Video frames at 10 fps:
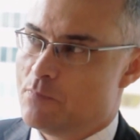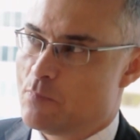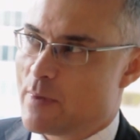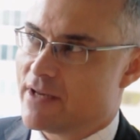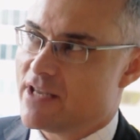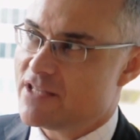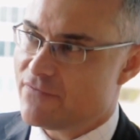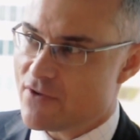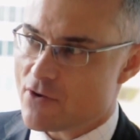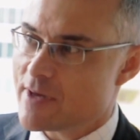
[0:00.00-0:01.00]
but it's
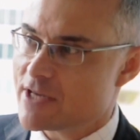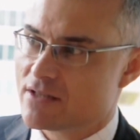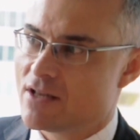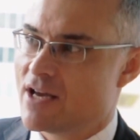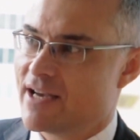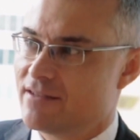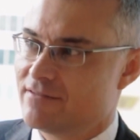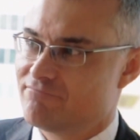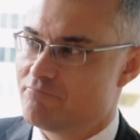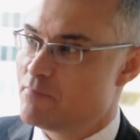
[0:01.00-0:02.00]
very much like
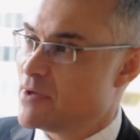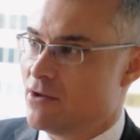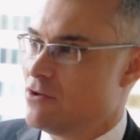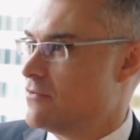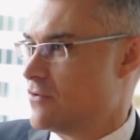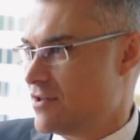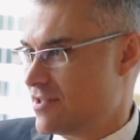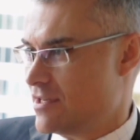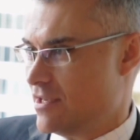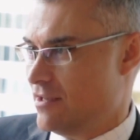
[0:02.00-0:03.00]
being at
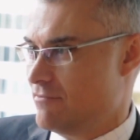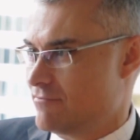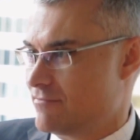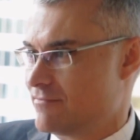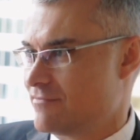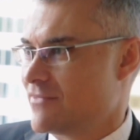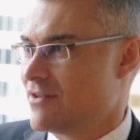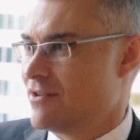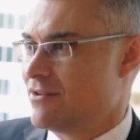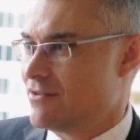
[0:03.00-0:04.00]
university.
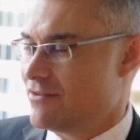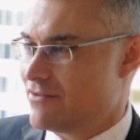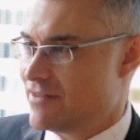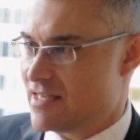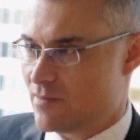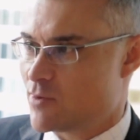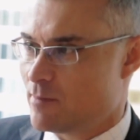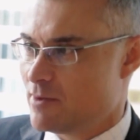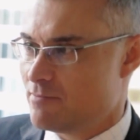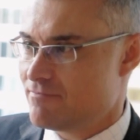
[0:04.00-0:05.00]
There's a
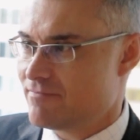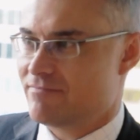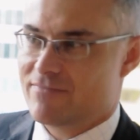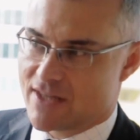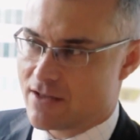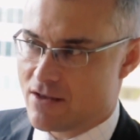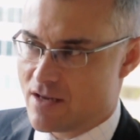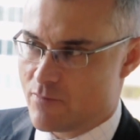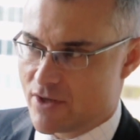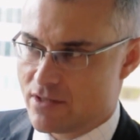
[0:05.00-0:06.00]
problem, the client
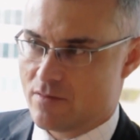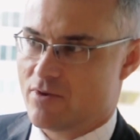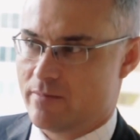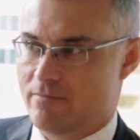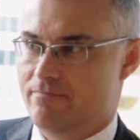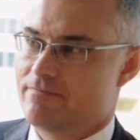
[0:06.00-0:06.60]
brings you the problem.